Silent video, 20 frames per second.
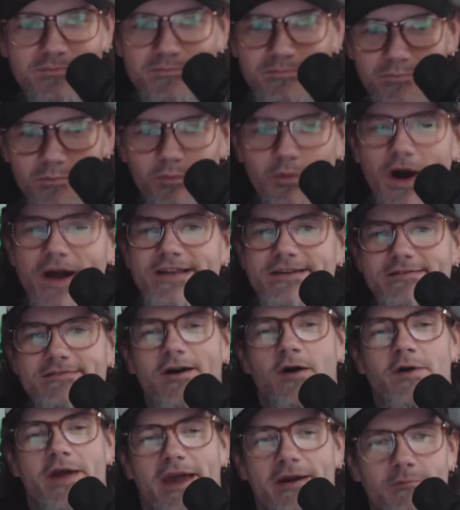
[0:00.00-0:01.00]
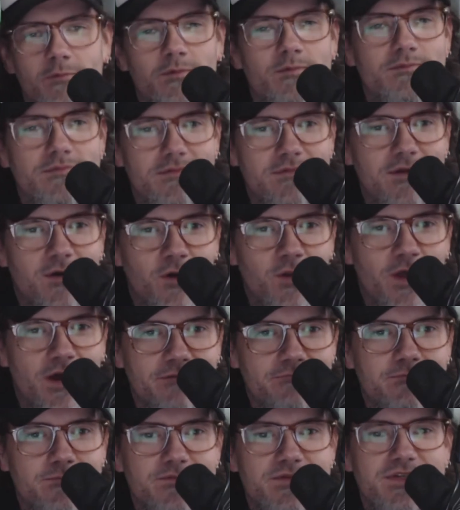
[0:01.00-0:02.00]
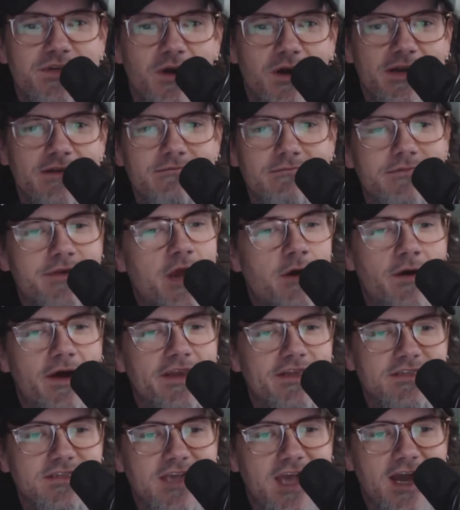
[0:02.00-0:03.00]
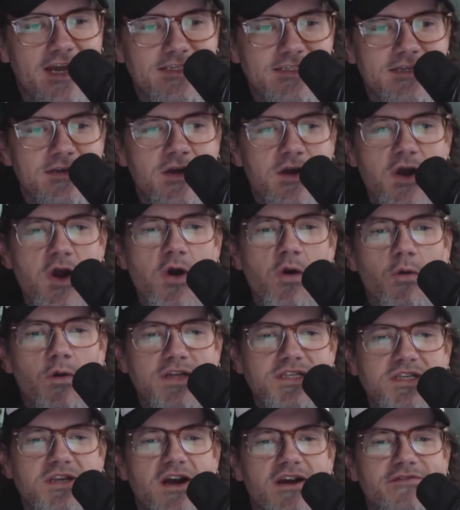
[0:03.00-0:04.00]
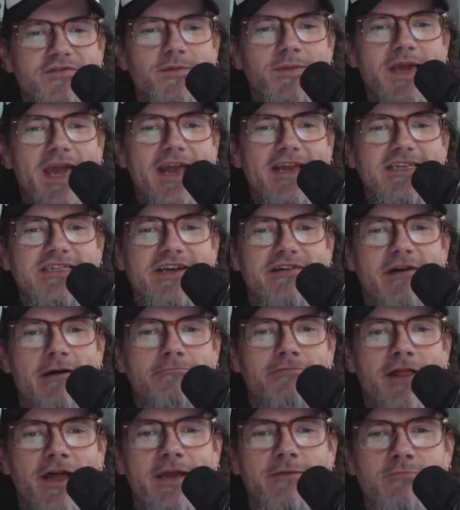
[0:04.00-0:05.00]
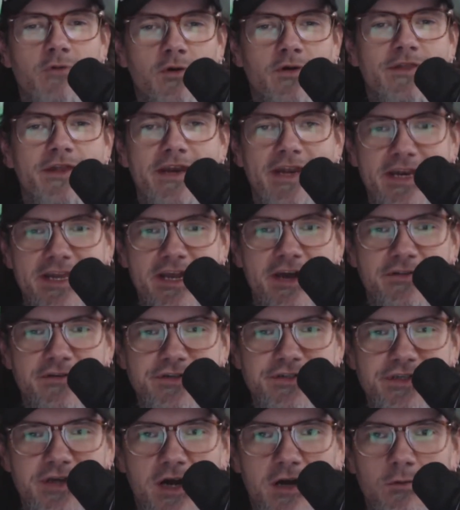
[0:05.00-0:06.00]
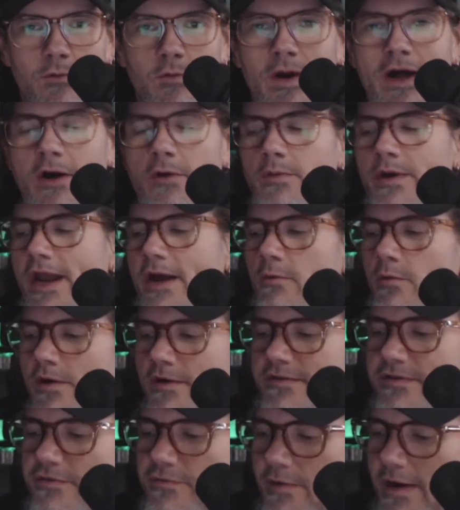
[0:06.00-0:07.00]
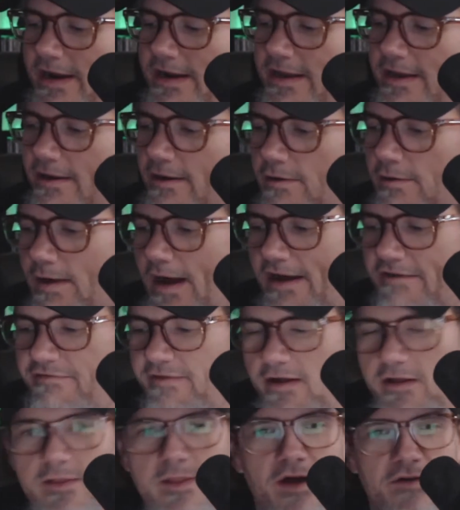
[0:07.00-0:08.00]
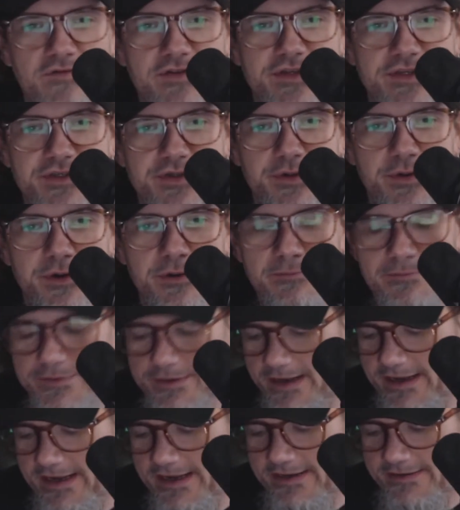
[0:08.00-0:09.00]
What? Okay, hold on. Sorry. No edits, guys. What song from the 80s have I played more than any other song? Well, when I worked in radio, I fell in love with this group, and